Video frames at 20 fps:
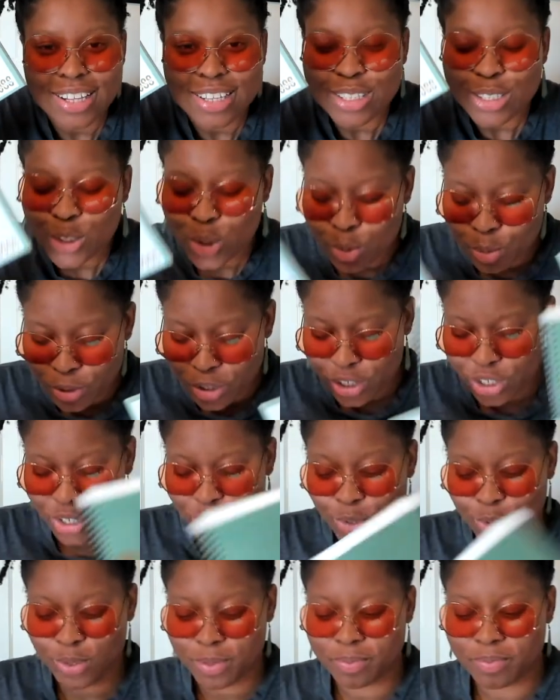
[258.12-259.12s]
Super
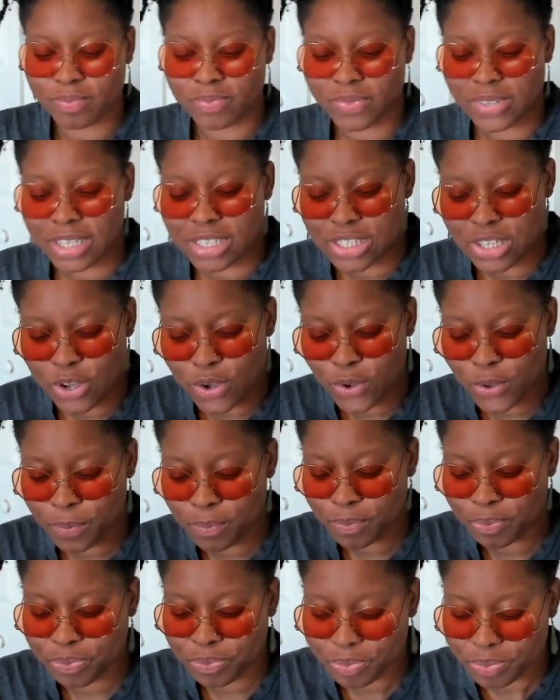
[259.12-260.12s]
cute. So